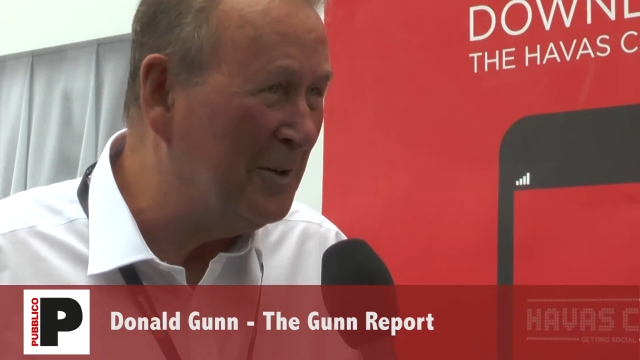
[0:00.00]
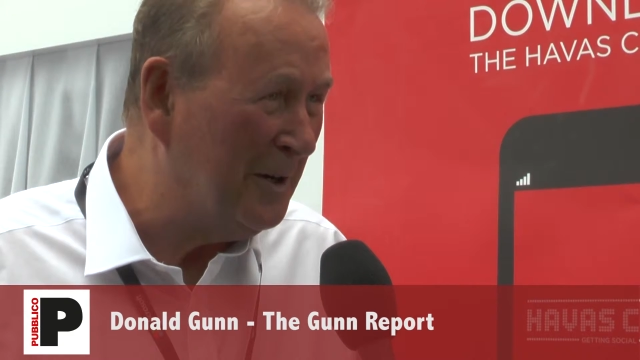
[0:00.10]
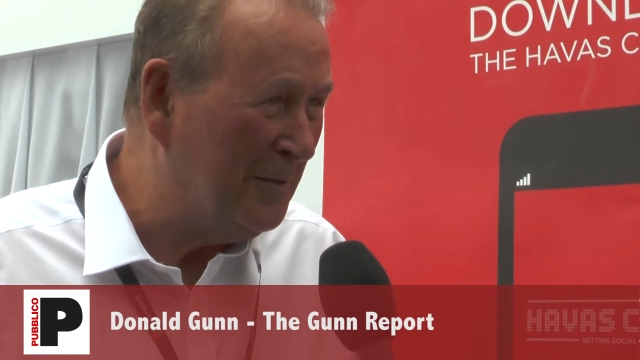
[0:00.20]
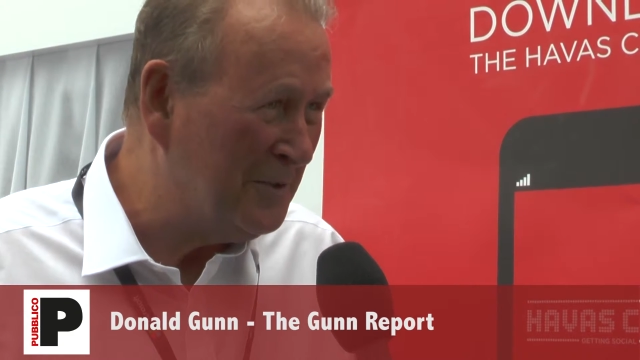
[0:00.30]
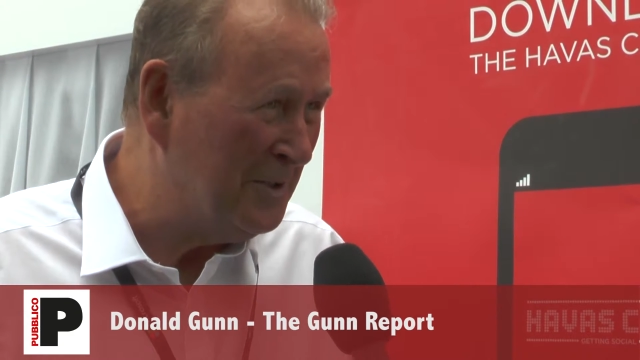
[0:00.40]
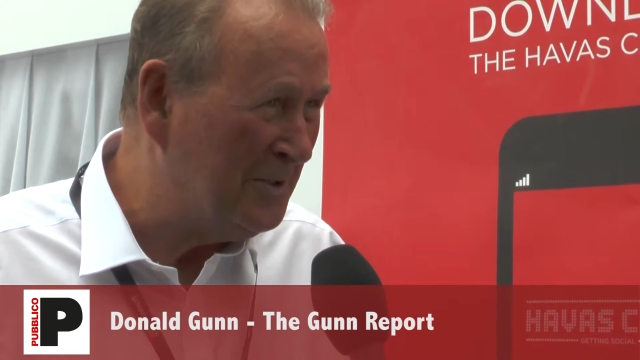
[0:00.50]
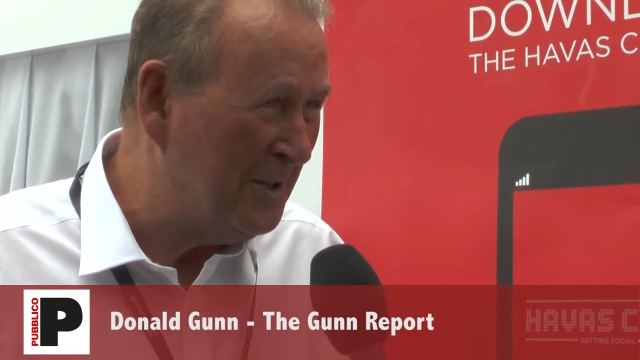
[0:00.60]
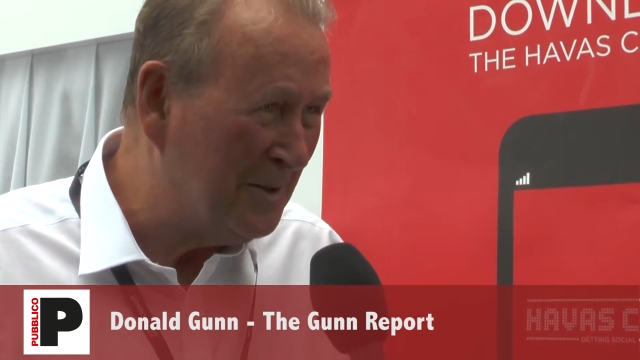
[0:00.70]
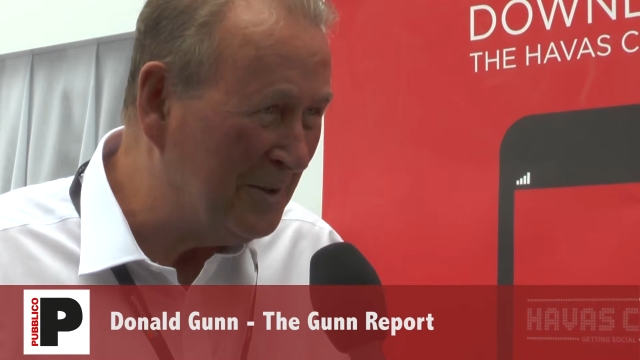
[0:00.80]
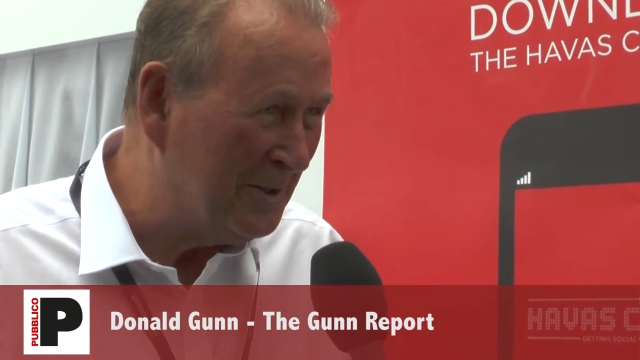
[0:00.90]
to the office at
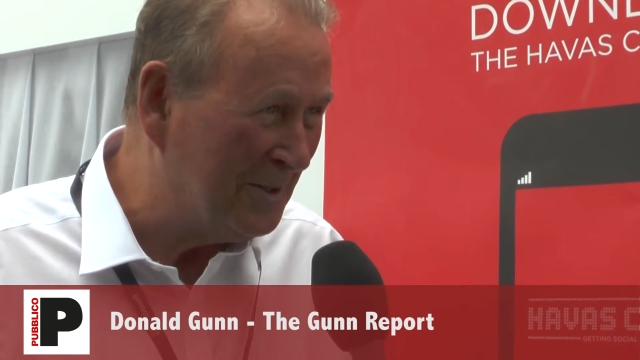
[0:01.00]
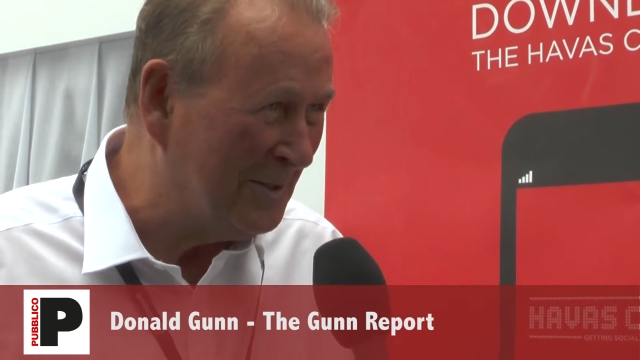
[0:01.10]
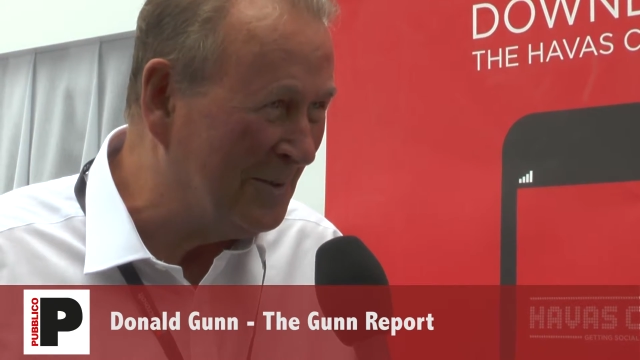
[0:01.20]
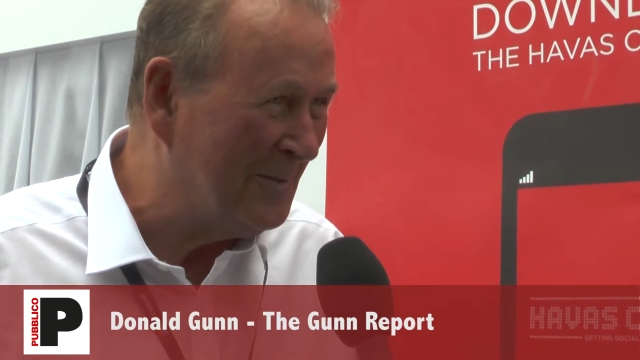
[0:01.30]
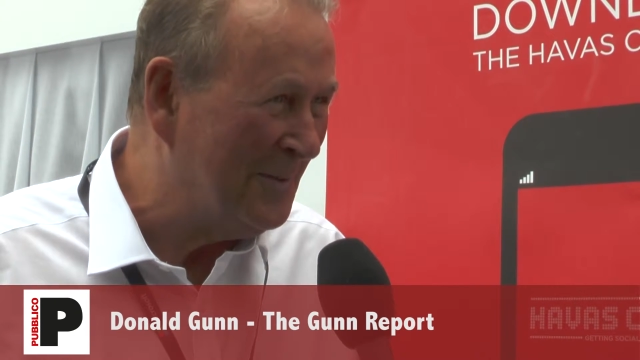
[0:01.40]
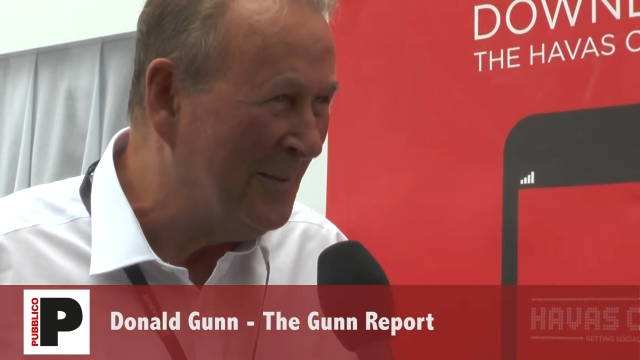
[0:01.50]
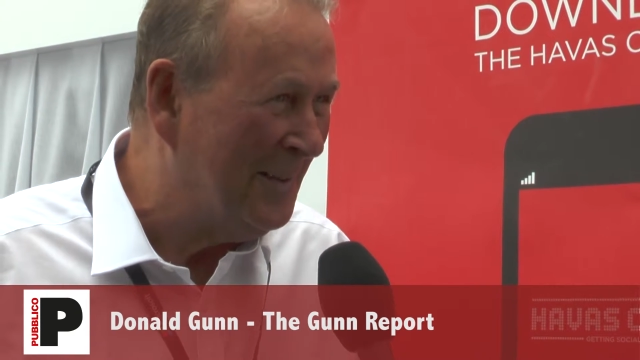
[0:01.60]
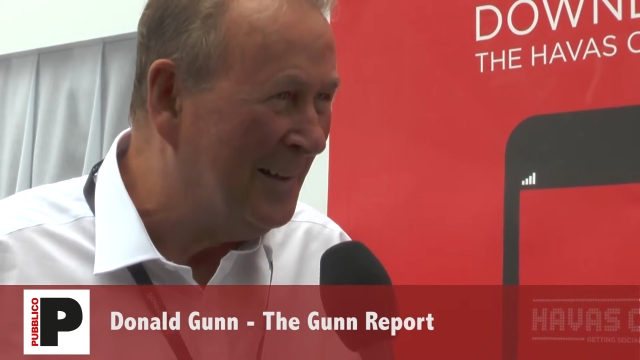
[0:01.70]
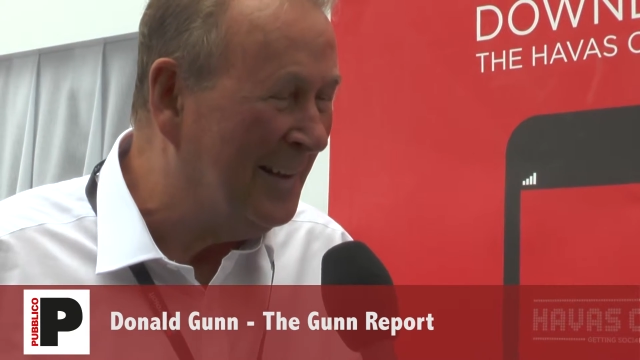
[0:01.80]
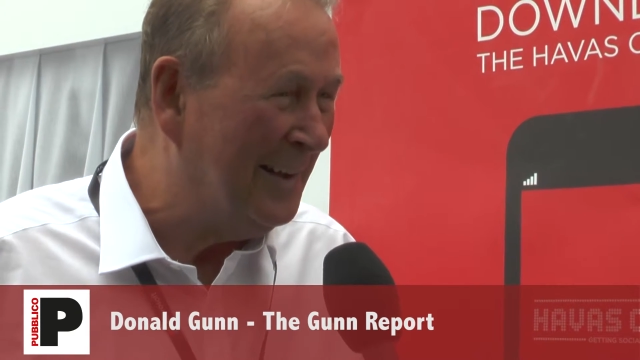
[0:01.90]
10:30,
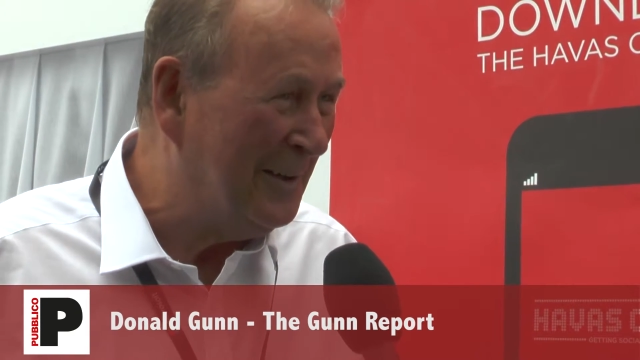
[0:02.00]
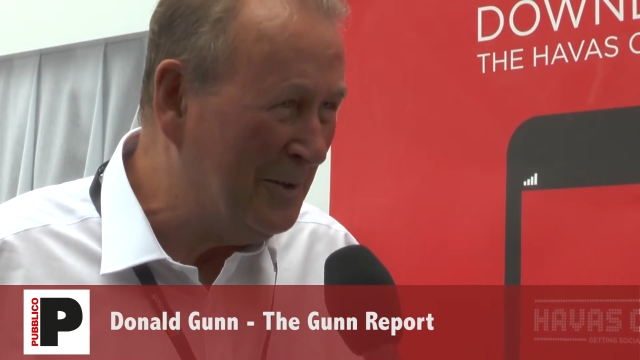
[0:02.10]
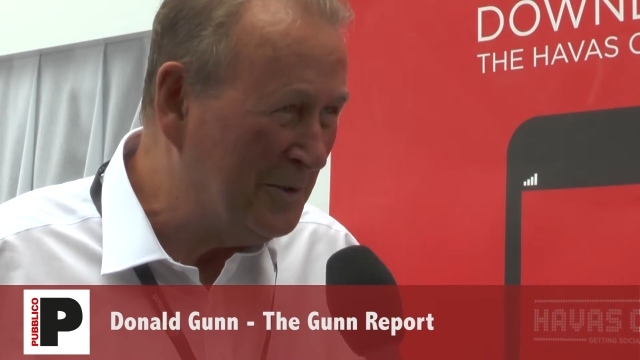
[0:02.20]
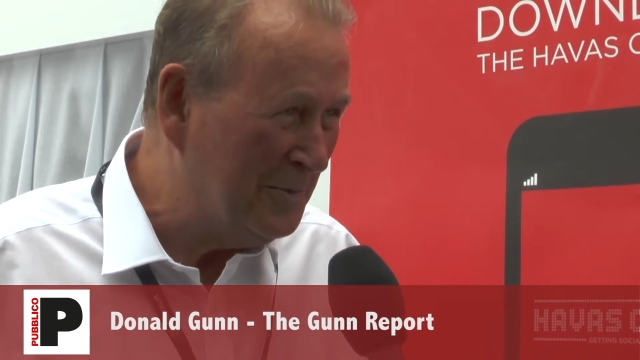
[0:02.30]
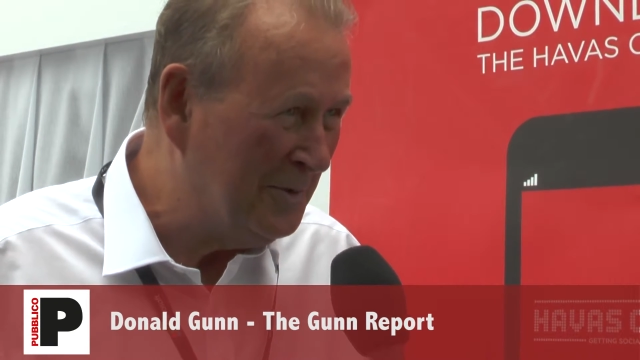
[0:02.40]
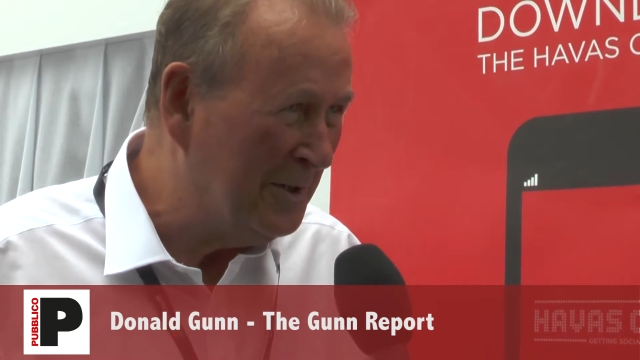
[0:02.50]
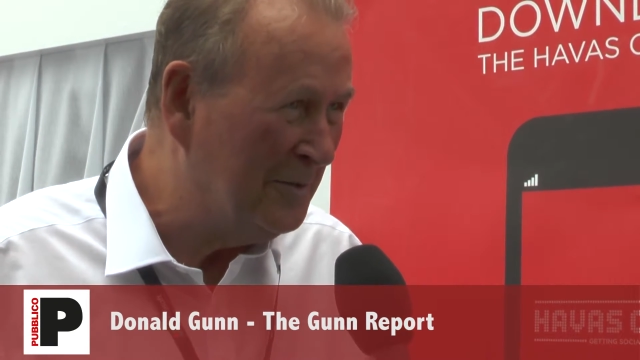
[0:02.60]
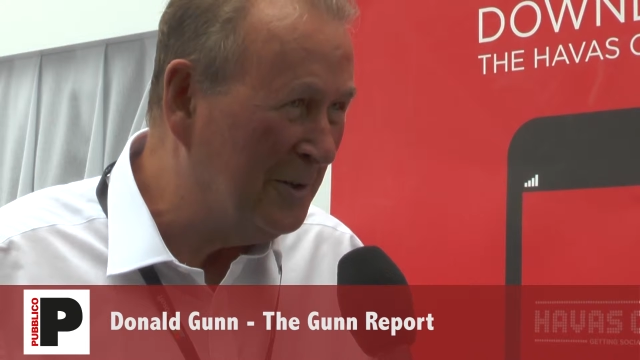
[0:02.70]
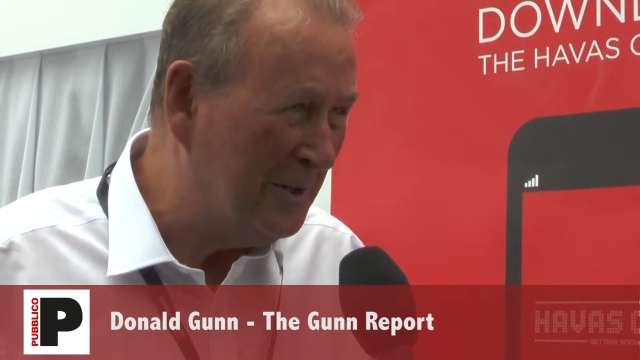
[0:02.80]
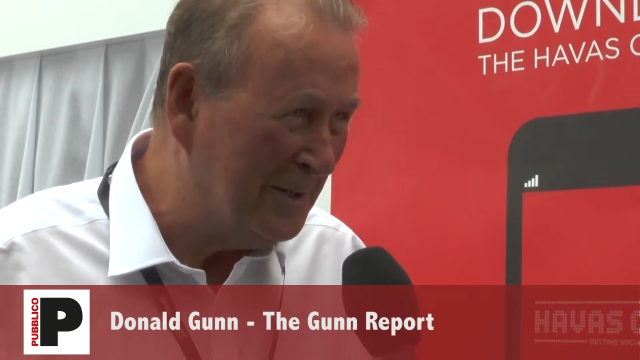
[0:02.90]
do some work
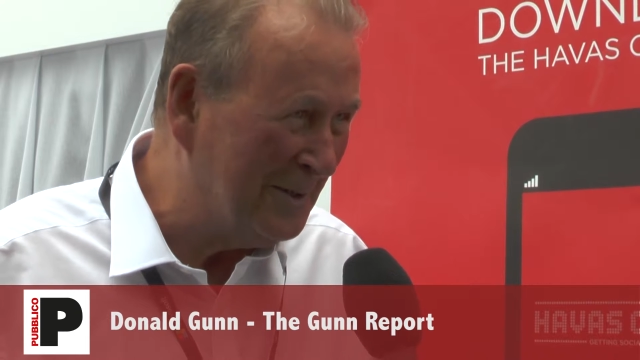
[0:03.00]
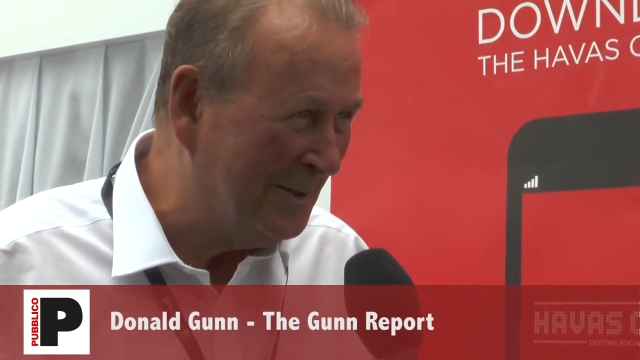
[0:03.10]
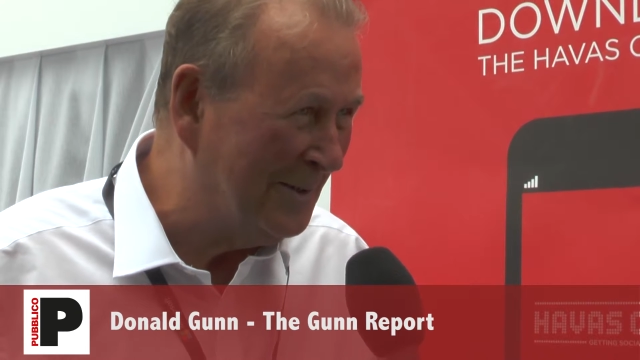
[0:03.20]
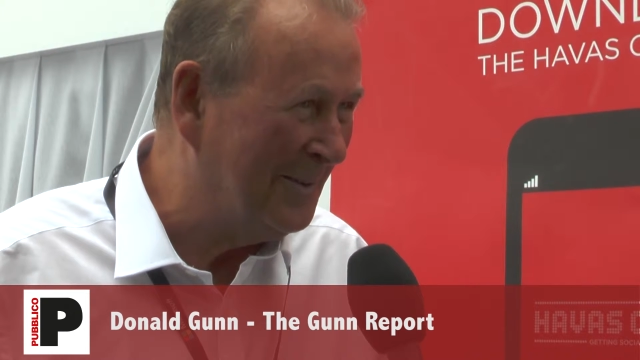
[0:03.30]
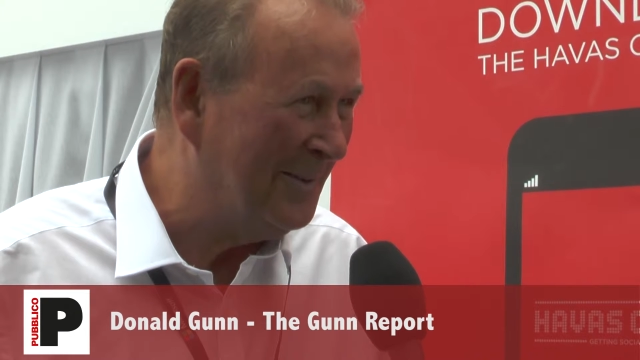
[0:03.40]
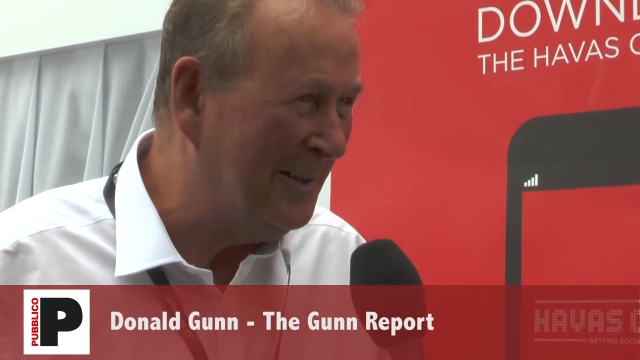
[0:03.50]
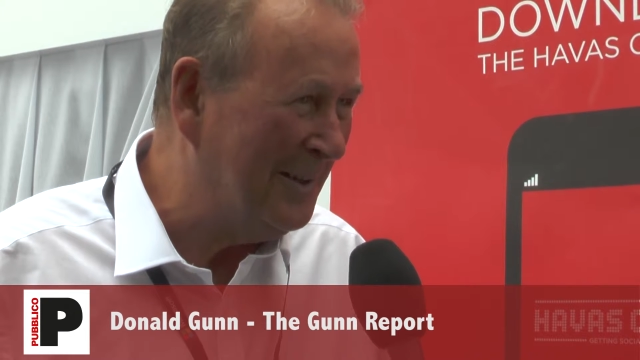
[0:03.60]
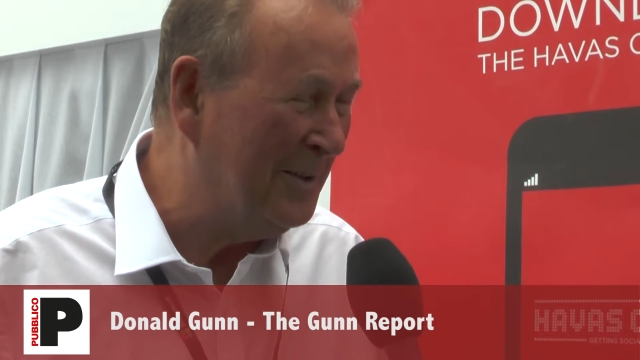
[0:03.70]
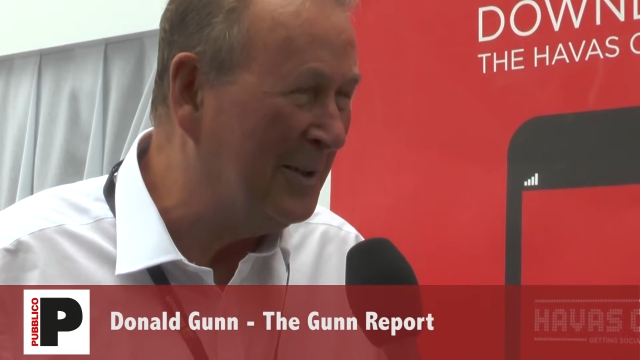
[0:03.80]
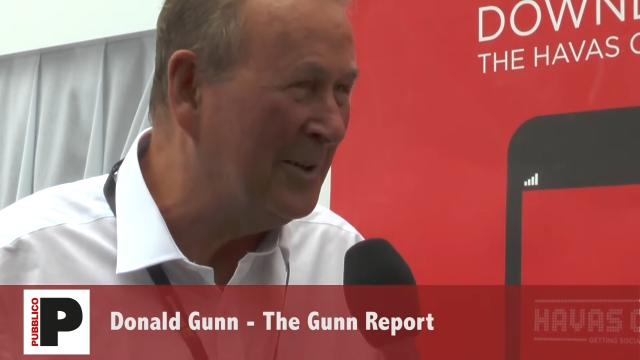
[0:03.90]
for an hour,
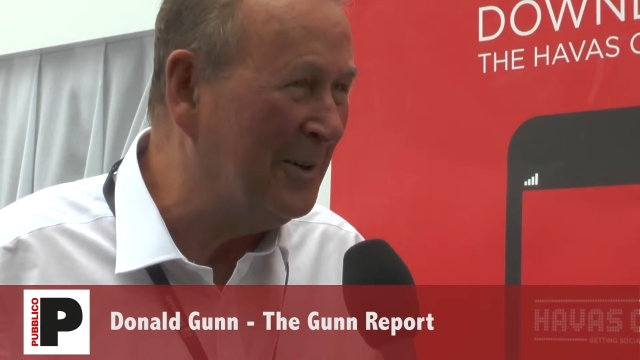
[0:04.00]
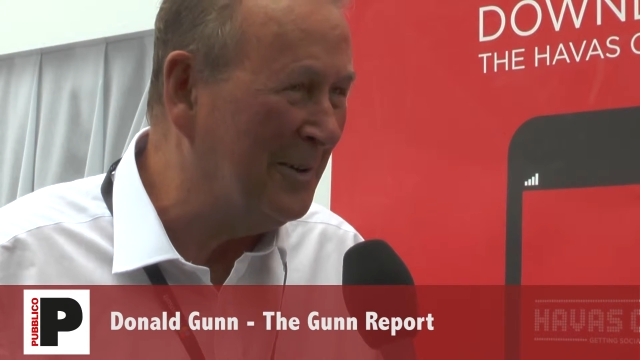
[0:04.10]
then think,